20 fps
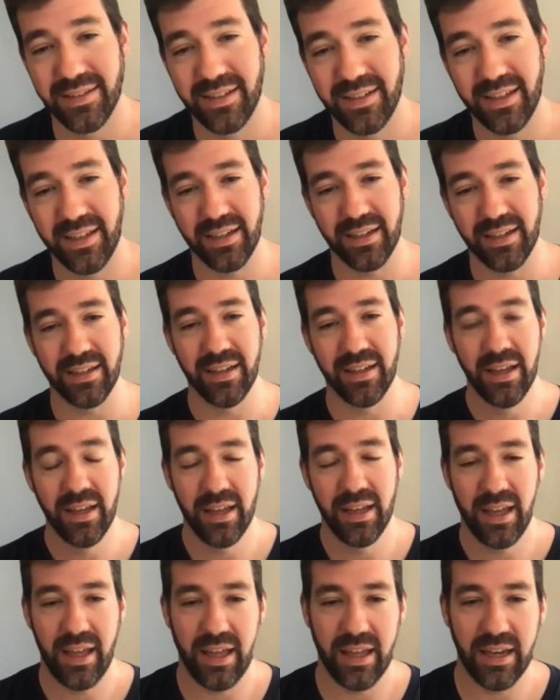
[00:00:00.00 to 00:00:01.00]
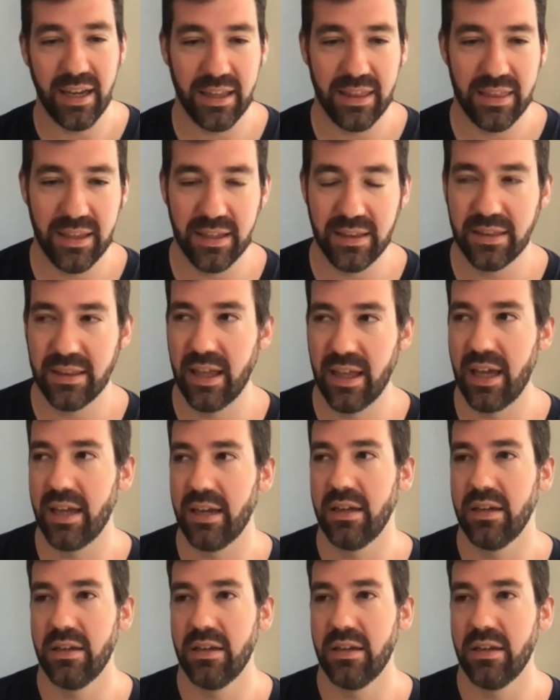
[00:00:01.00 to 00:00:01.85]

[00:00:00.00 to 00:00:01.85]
And I think that,